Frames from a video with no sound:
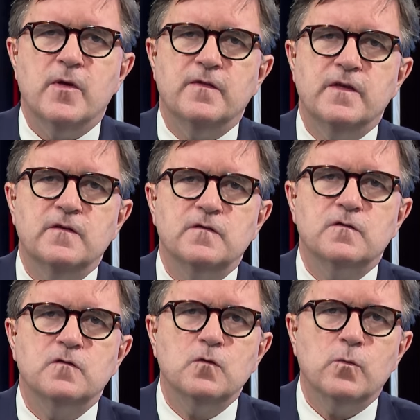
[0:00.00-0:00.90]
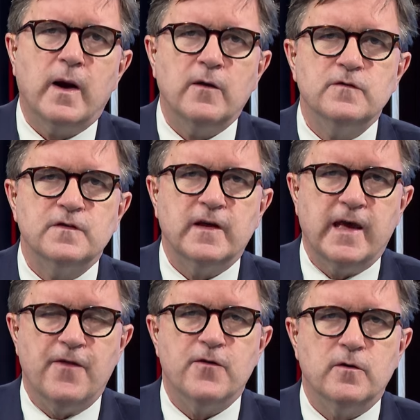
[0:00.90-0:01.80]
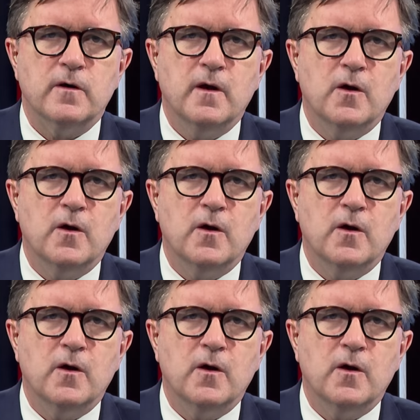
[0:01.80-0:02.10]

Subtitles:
These two routes together